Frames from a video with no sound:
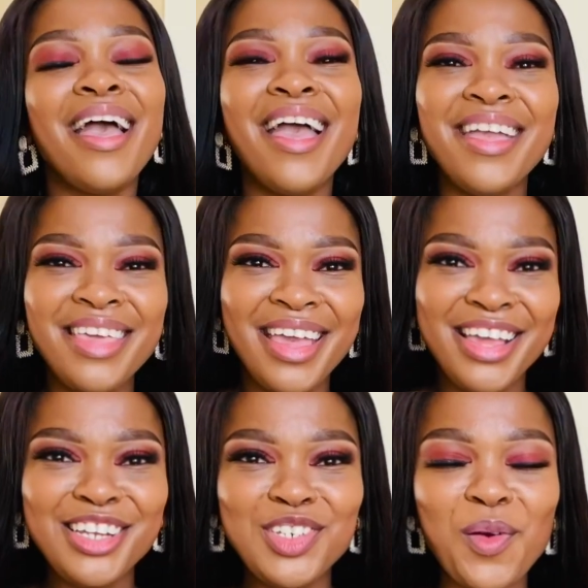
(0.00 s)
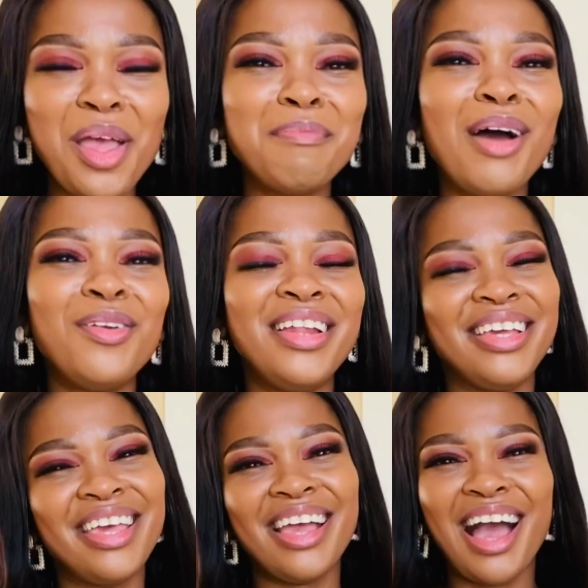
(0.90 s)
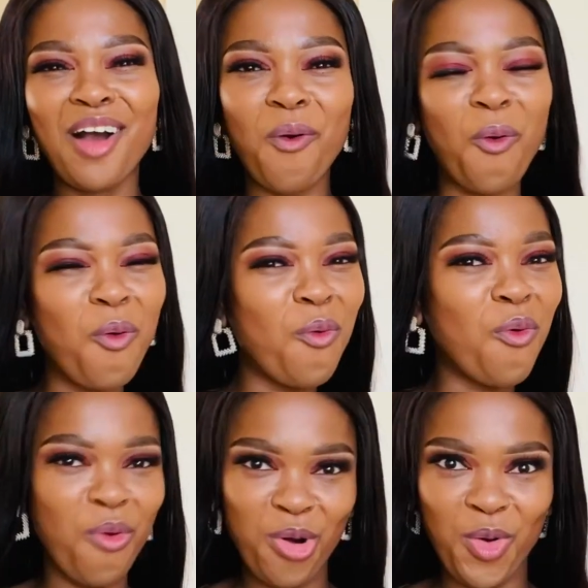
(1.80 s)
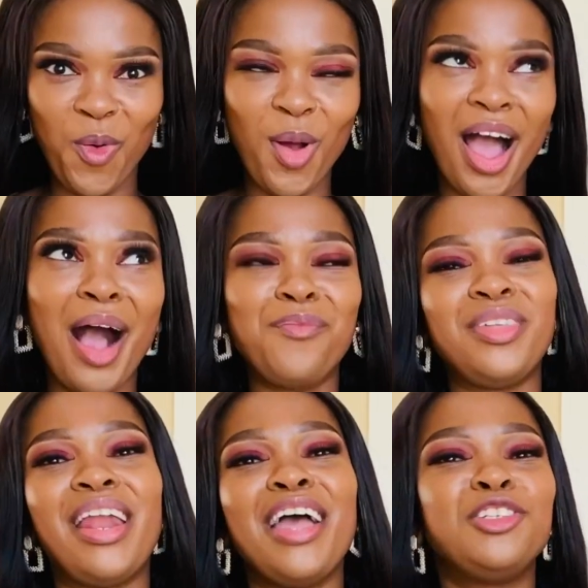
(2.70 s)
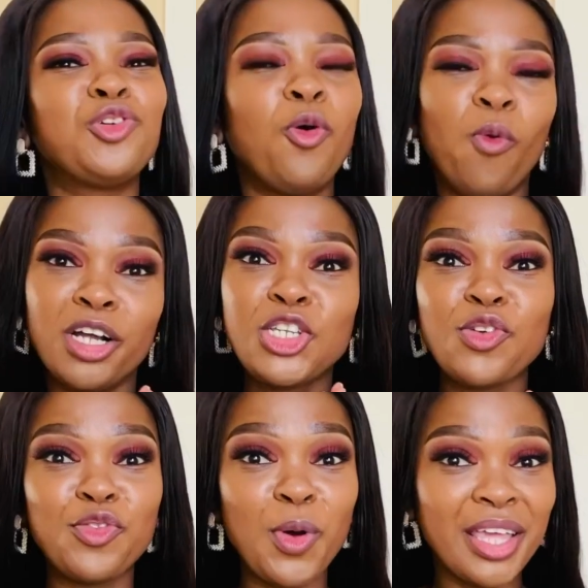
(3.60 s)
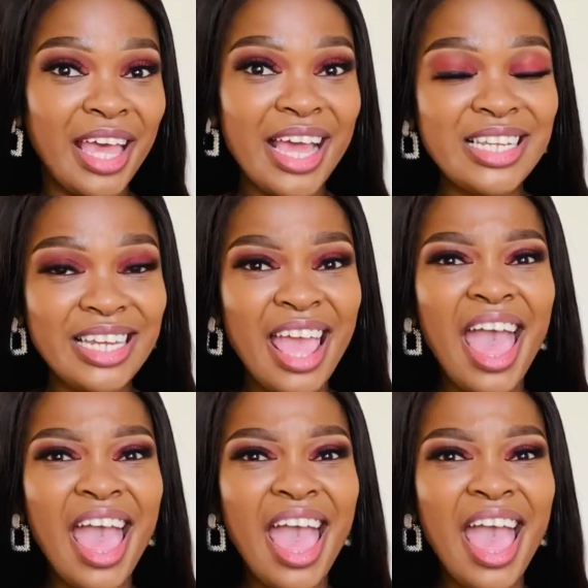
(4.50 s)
enye into ebaluleke kakhulu that I don't want to forget,